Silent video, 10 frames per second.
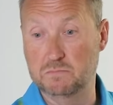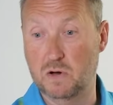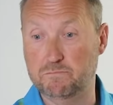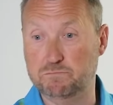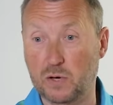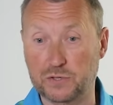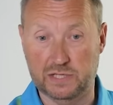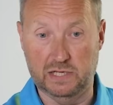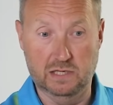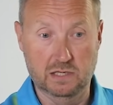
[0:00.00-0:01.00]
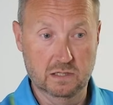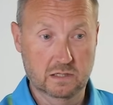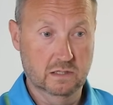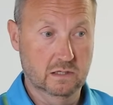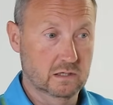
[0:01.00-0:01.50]
my body
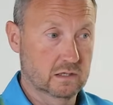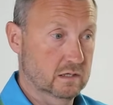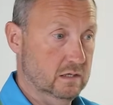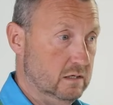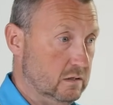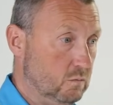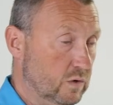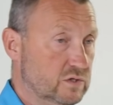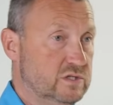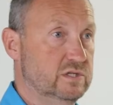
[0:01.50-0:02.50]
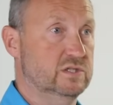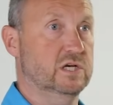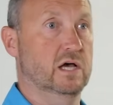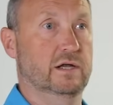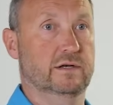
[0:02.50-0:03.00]
wants to
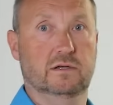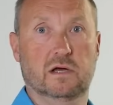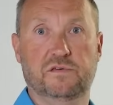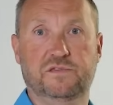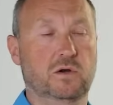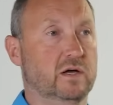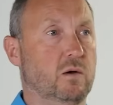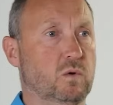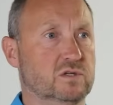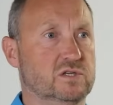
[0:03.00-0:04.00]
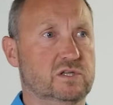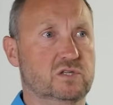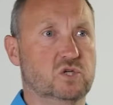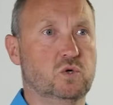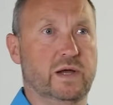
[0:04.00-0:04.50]
turn. I feel like it wants
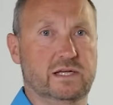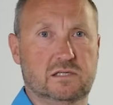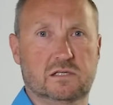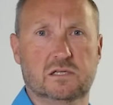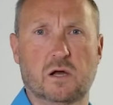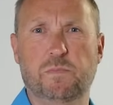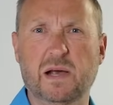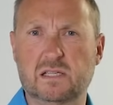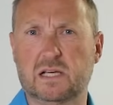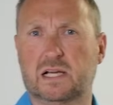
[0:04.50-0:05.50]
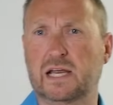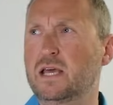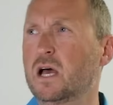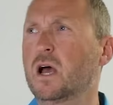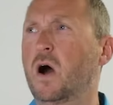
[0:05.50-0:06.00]
to twist. So
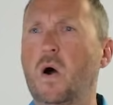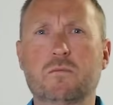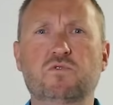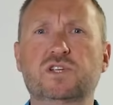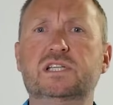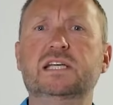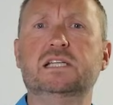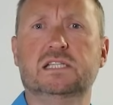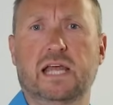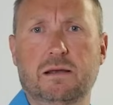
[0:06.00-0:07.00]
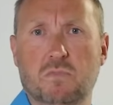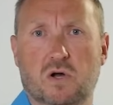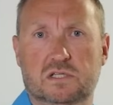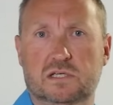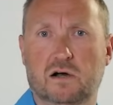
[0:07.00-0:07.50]
basically, I'm resisting
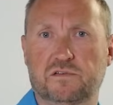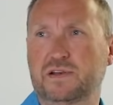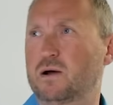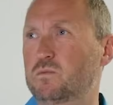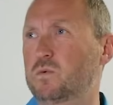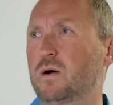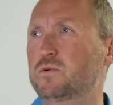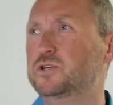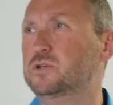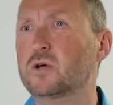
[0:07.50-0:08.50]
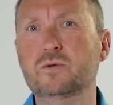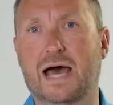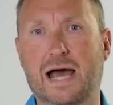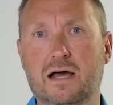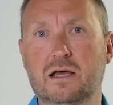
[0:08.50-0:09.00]
myself. Now, why would you do
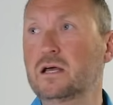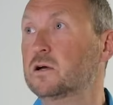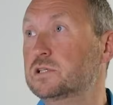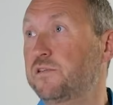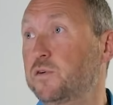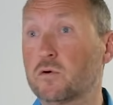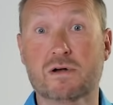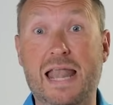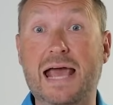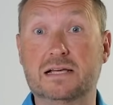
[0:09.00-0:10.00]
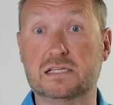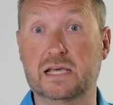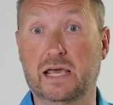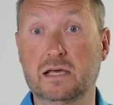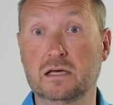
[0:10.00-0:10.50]
that? Because if you're
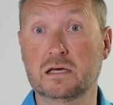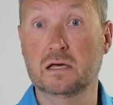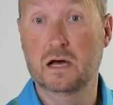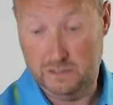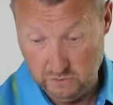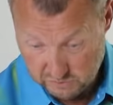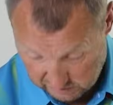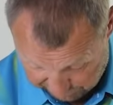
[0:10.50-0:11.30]
relaxing, I can also